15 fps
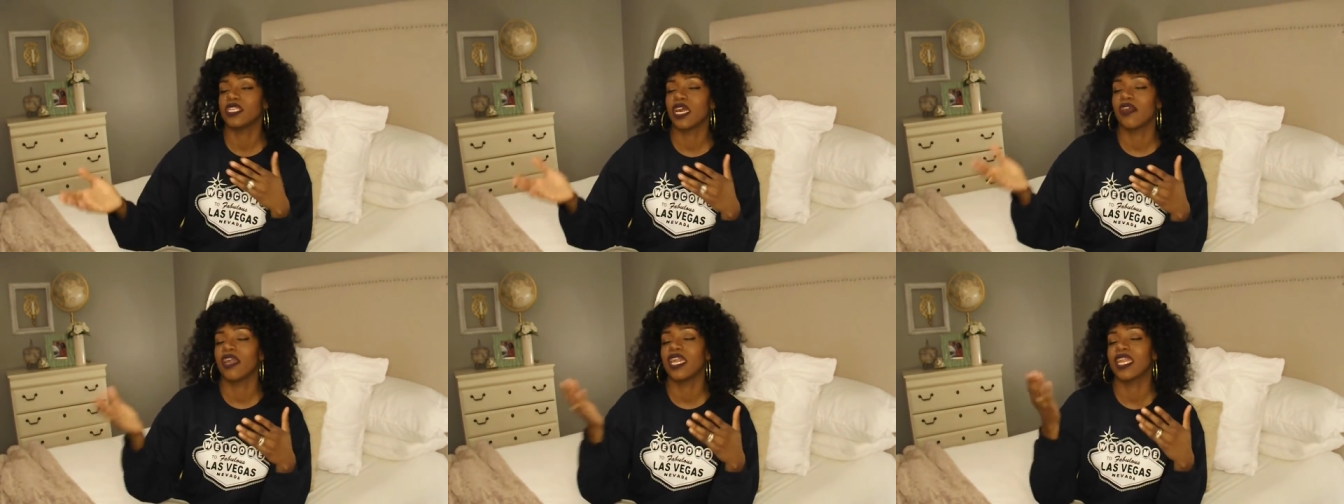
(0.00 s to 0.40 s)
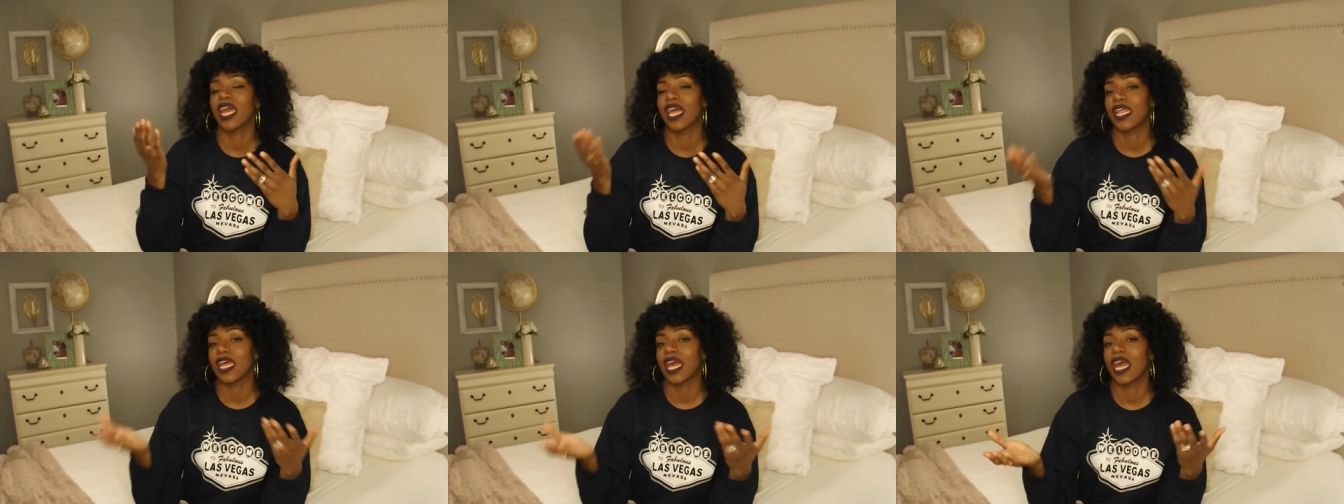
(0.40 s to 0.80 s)
and
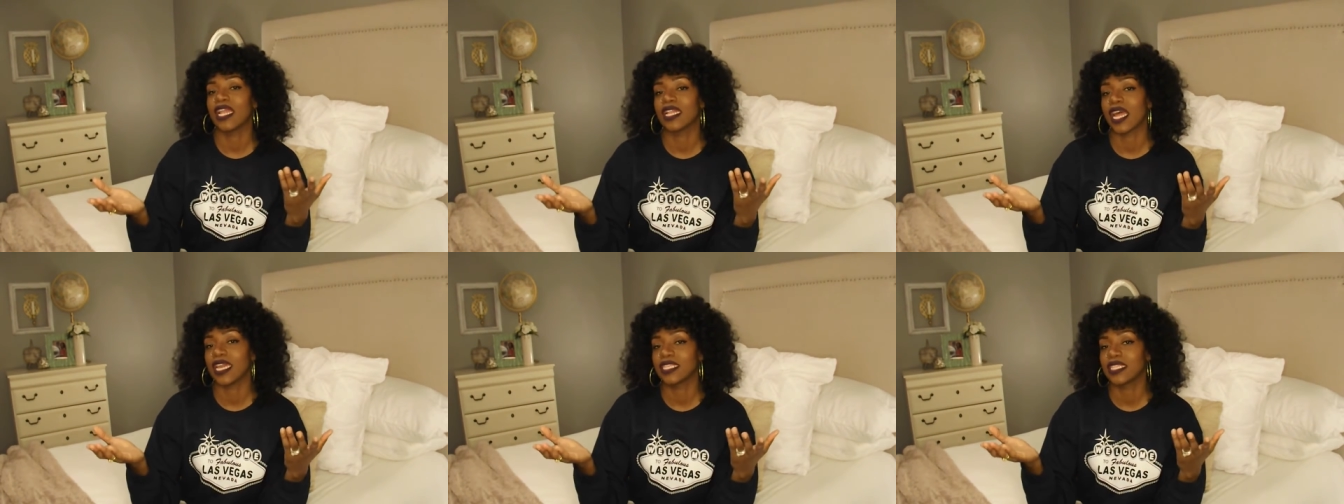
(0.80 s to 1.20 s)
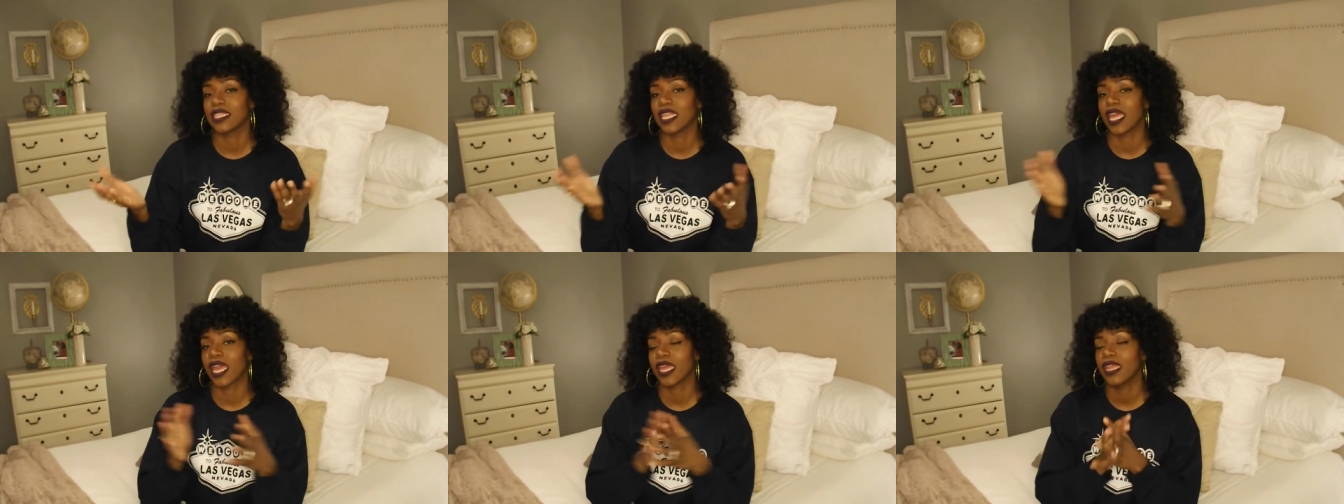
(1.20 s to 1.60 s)
I like
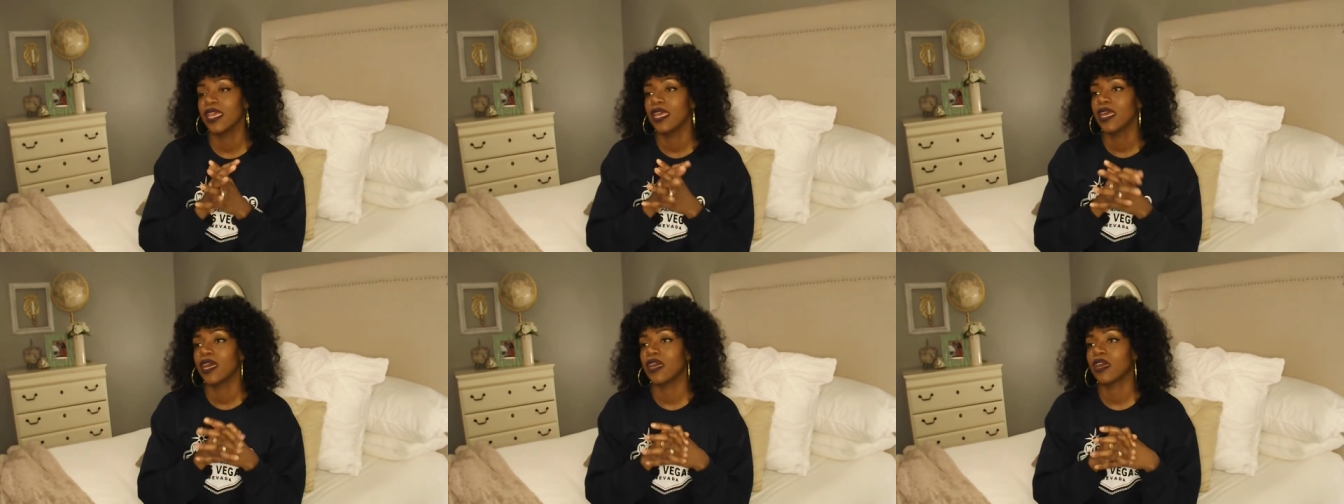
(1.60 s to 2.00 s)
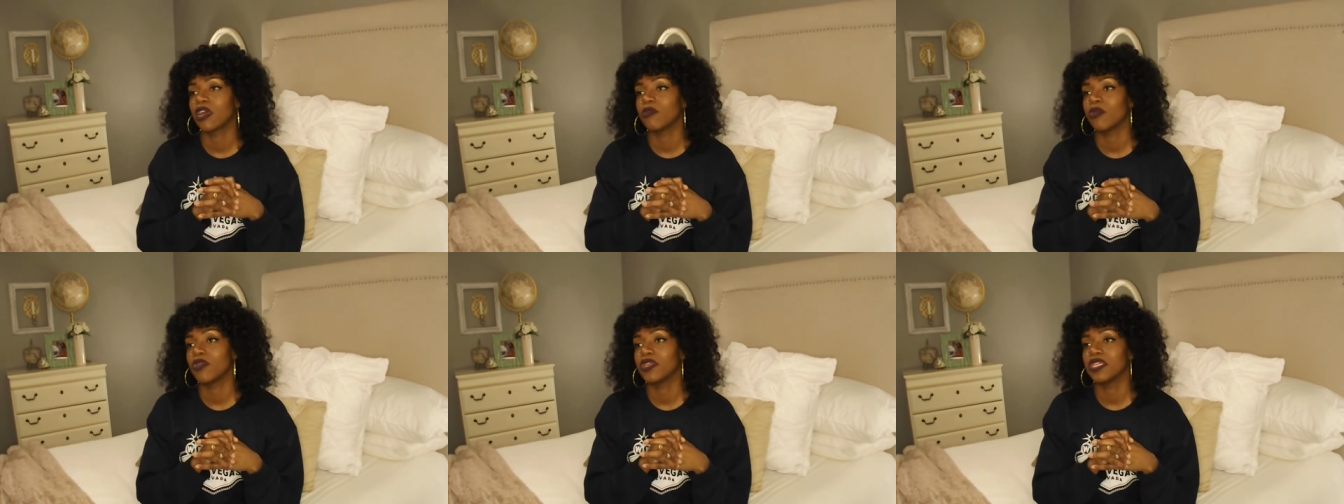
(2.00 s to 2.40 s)
that.
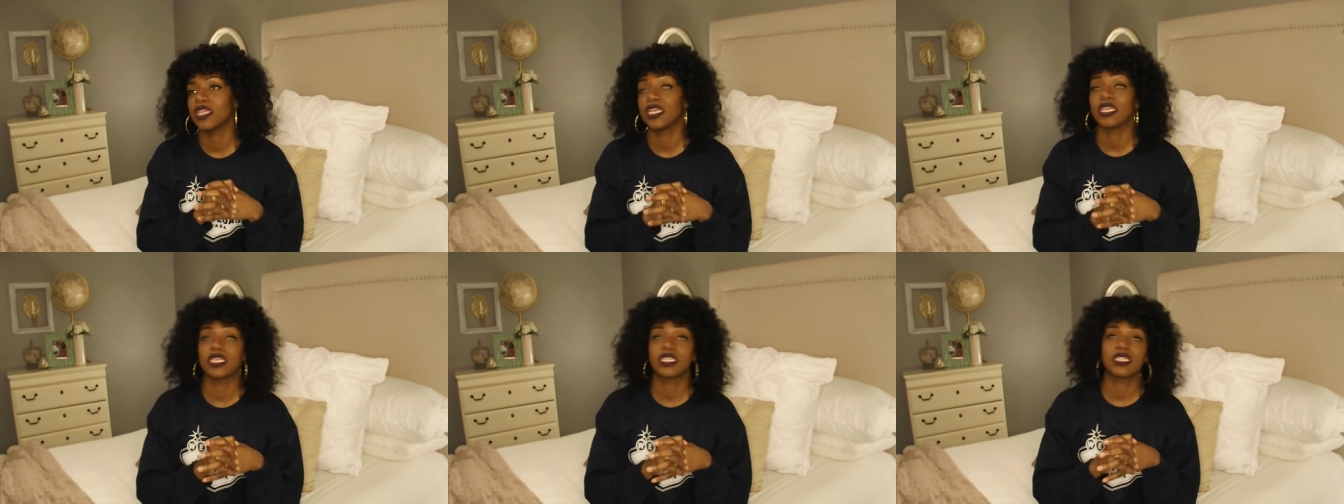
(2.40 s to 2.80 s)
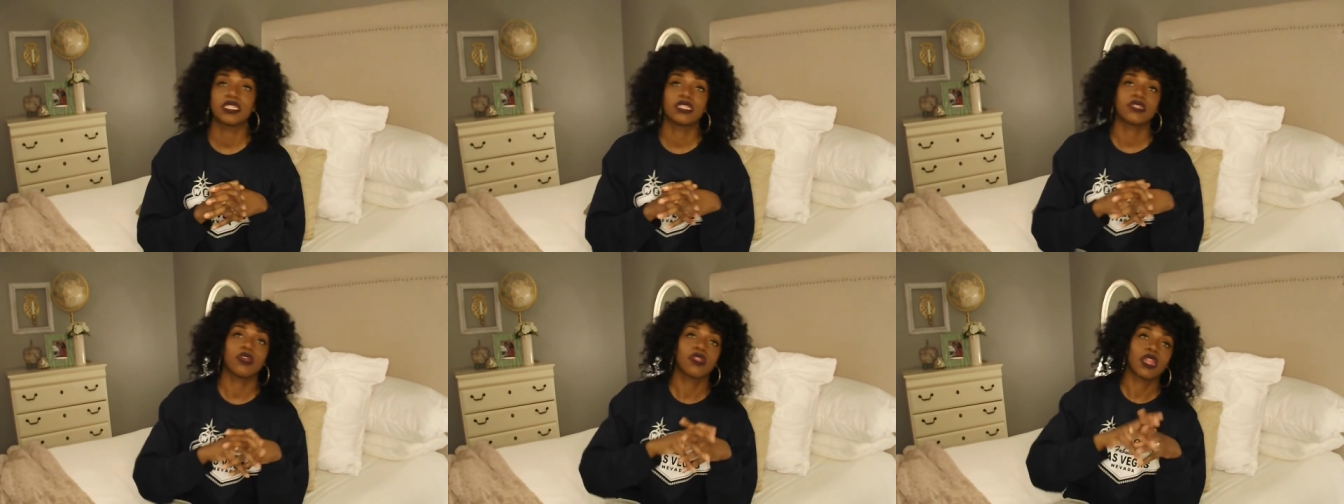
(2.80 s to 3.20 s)
Only thing
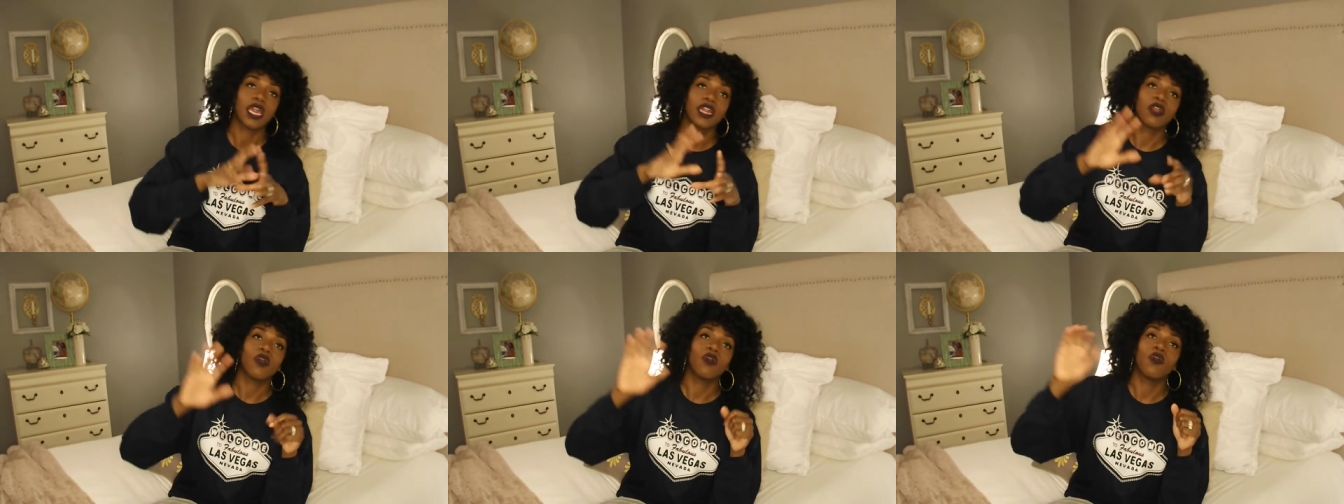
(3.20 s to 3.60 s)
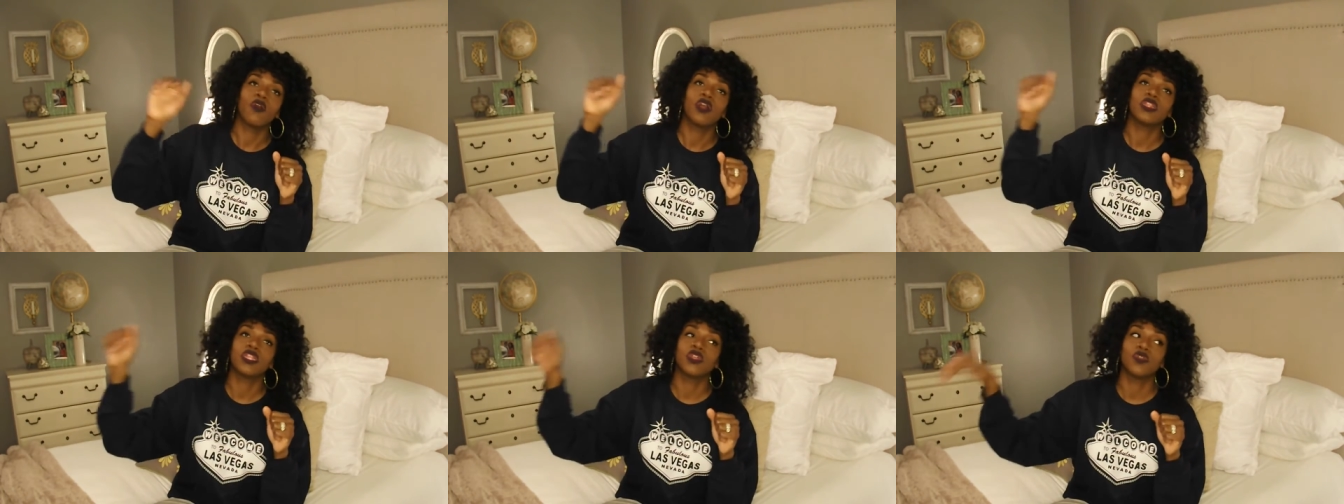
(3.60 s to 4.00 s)
is like
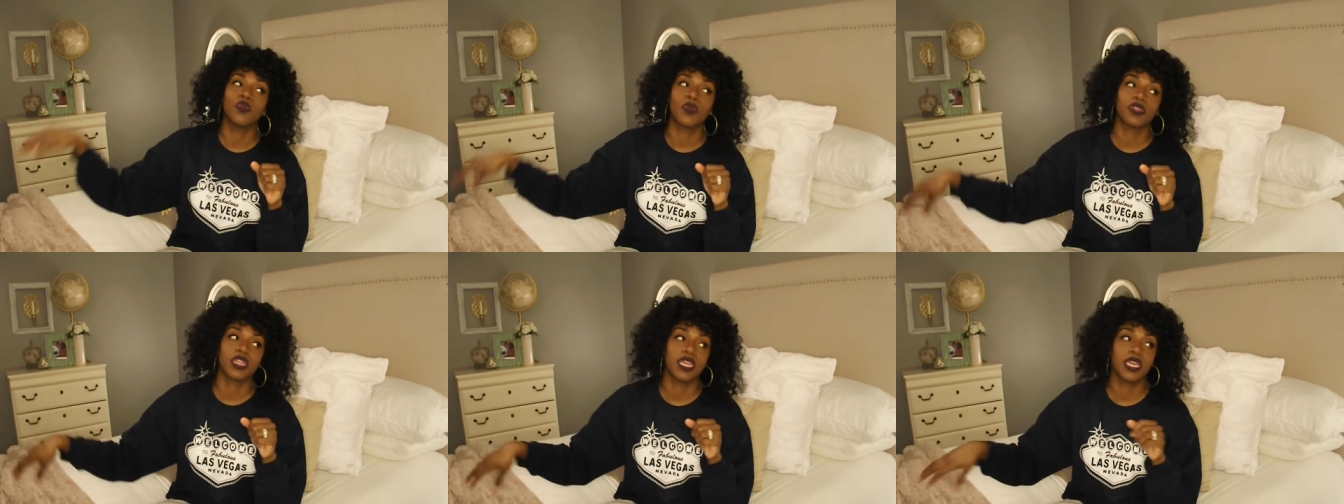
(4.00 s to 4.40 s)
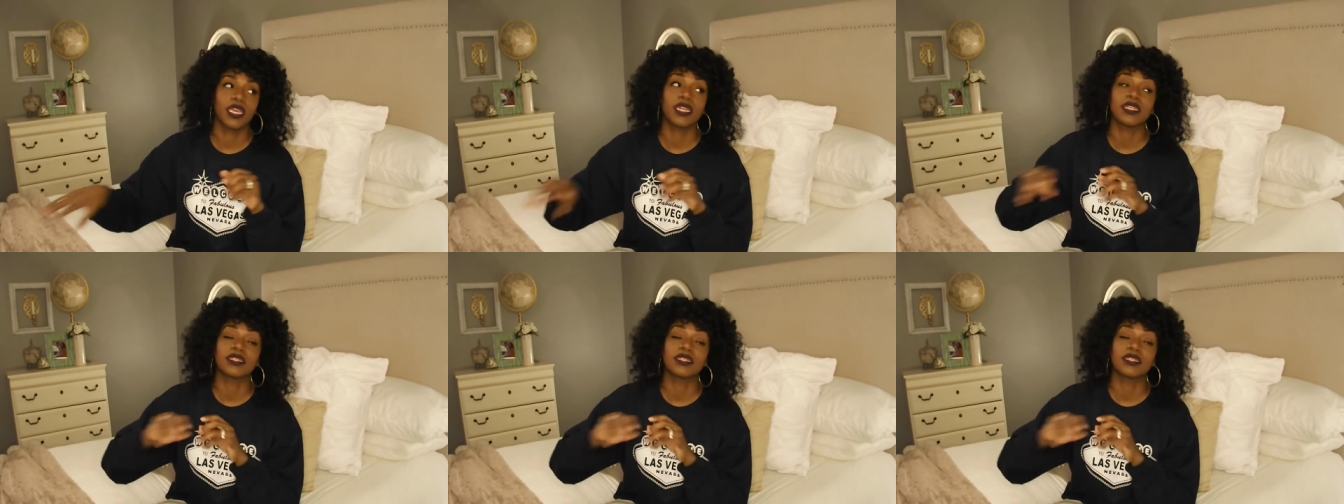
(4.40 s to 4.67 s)
on the north end,